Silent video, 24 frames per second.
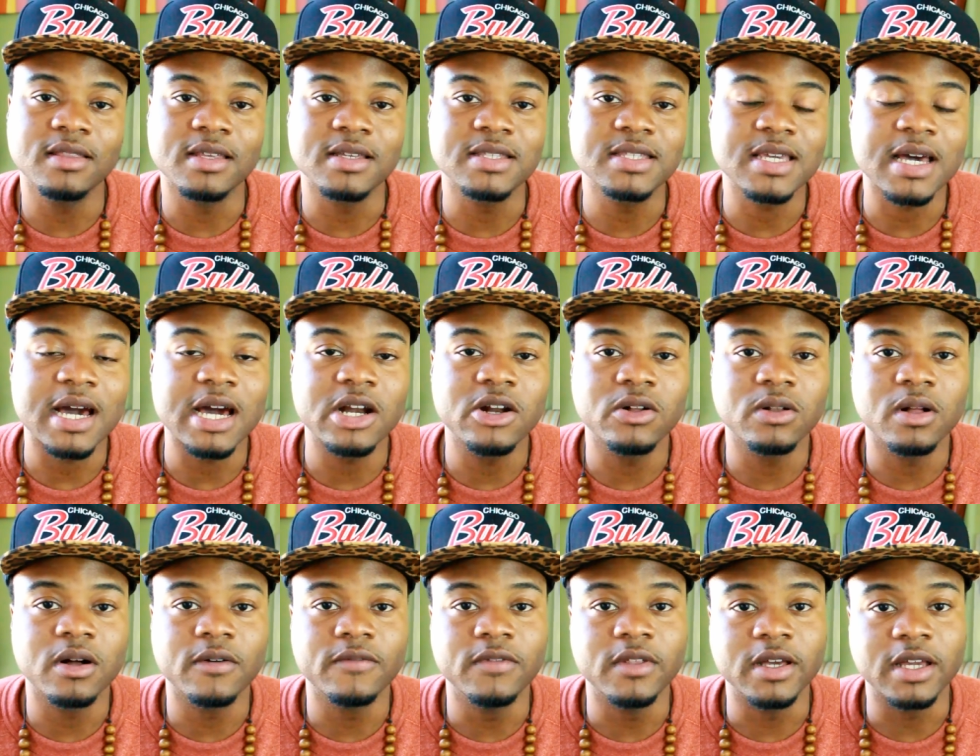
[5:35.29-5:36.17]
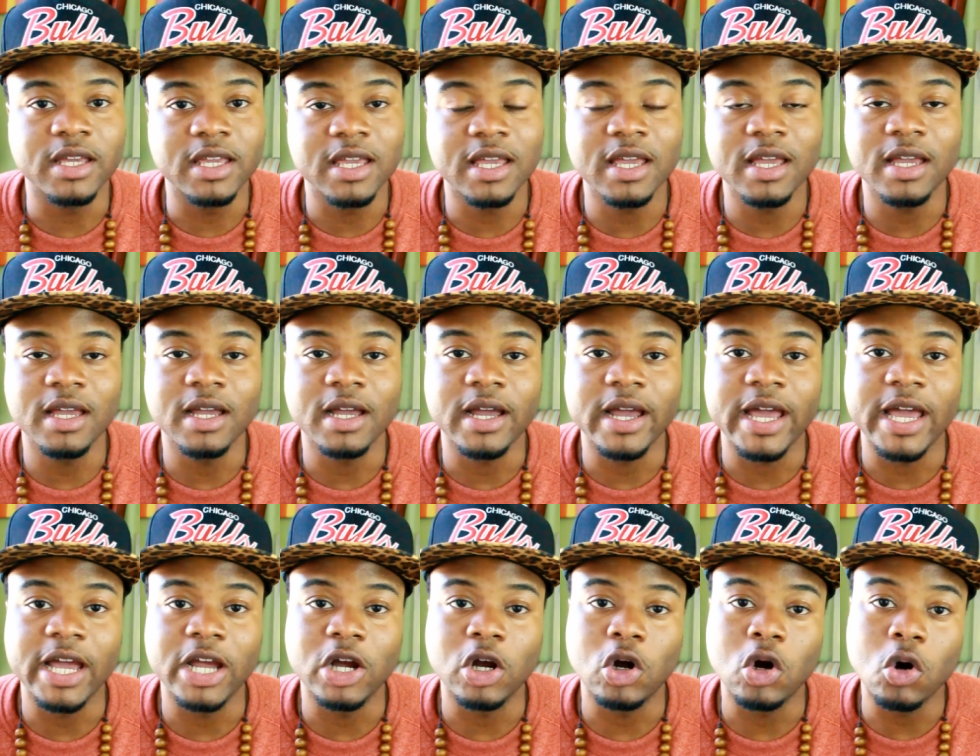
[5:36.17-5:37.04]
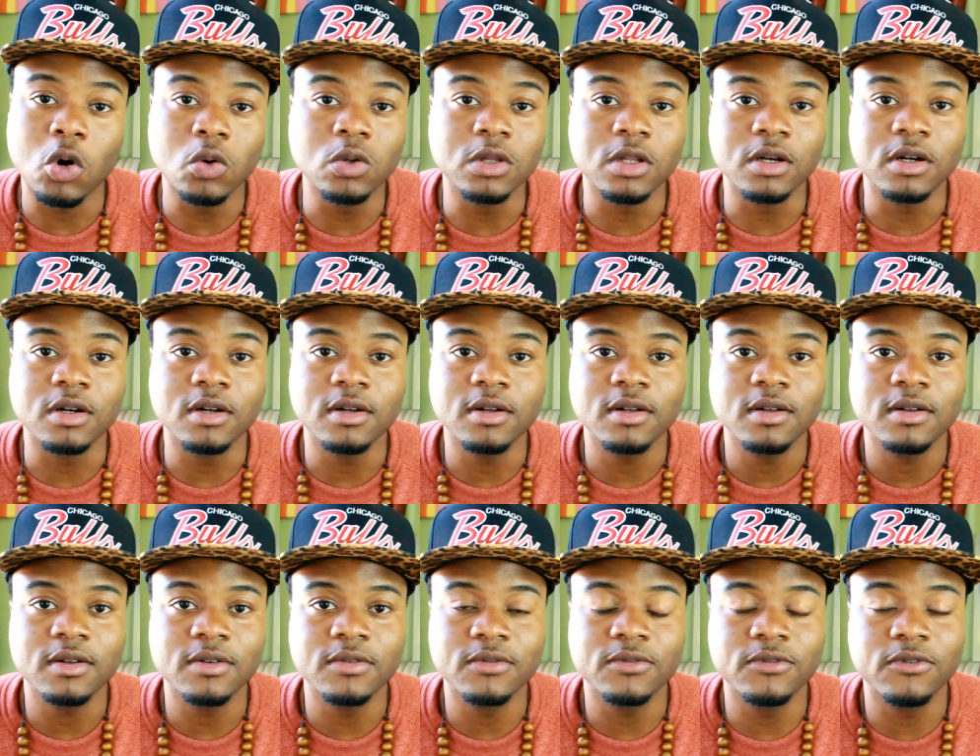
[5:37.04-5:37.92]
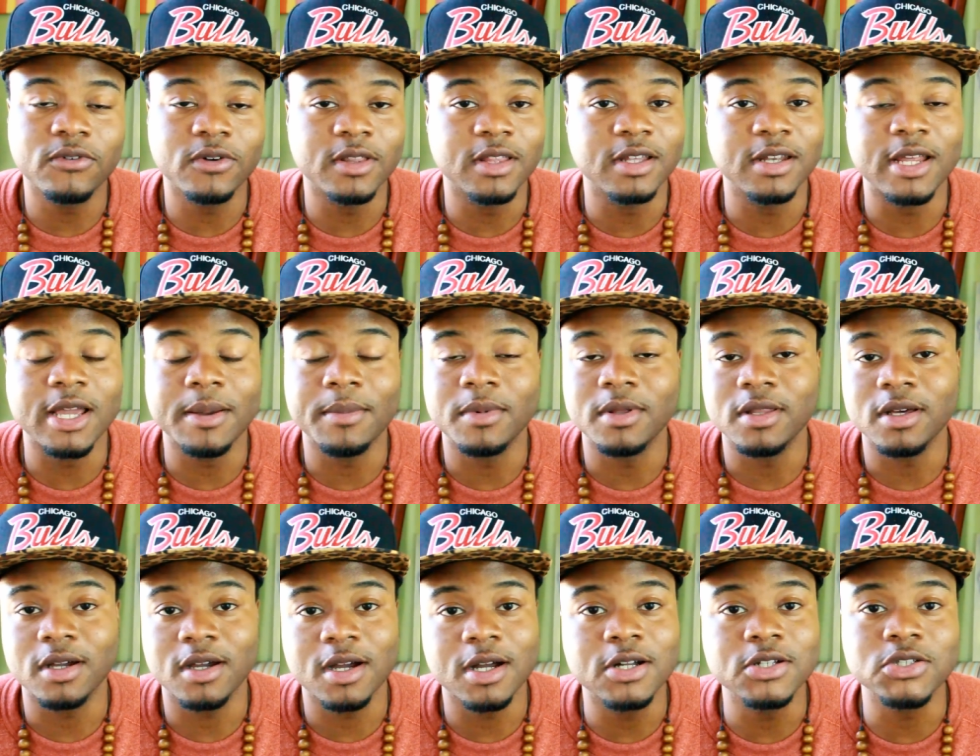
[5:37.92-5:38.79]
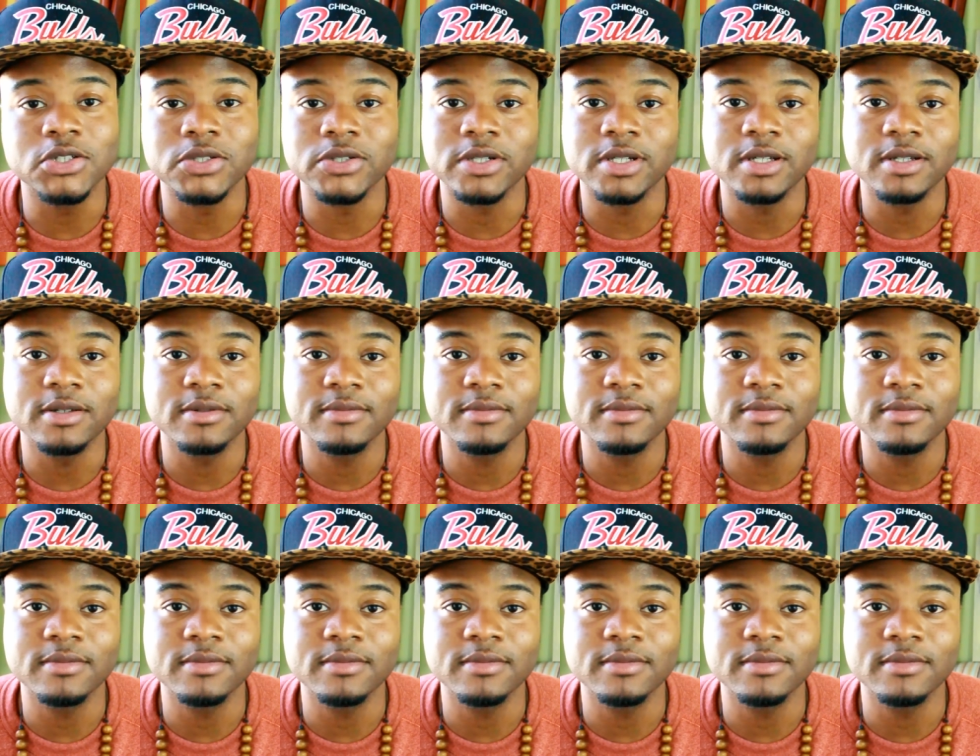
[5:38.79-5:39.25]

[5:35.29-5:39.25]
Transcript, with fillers: the title of the king Angola for the name of the country.